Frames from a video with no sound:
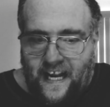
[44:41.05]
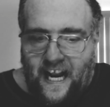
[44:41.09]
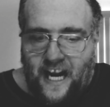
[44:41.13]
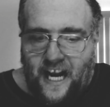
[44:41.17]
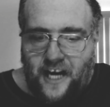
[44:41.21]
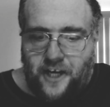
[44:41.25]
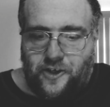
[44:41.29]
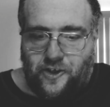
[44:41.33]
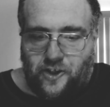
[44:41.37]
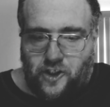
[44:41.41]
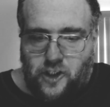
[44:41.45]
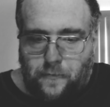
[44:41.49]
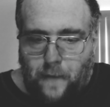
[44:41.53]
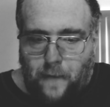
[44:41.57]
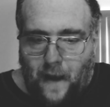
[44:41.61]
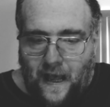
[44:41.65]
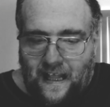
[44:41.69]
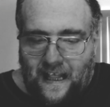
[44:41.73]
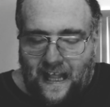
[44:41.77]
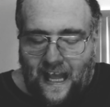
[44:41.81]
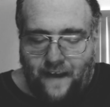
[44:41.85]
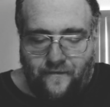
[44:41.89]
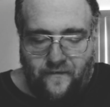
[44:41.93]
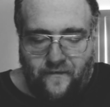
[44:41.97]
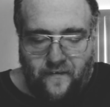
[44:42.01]
national
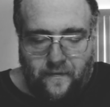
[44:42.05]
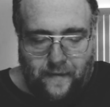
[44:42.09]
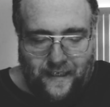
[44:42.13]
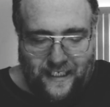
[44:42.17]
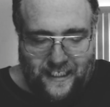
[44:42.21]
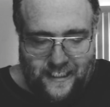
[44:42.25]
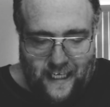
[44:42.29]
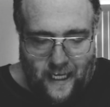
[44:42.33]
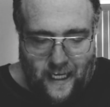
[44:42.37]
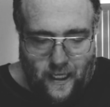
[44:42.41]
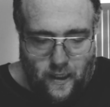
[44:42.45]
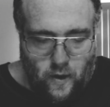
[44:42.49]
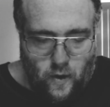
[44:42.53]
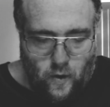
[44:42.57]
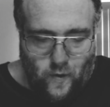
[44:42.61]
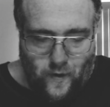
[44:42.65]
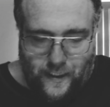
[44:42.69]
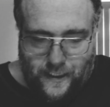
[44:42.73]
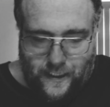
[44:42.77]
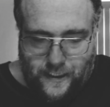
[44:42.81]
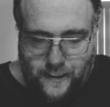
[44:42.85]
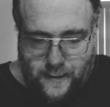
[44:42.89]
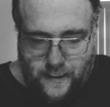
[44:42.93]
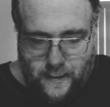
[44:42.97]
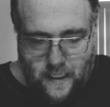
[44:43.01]
spotlight from East St.
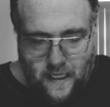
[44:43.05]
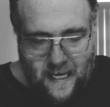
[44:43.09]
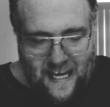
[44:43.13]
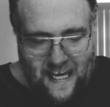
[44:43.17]
Louis.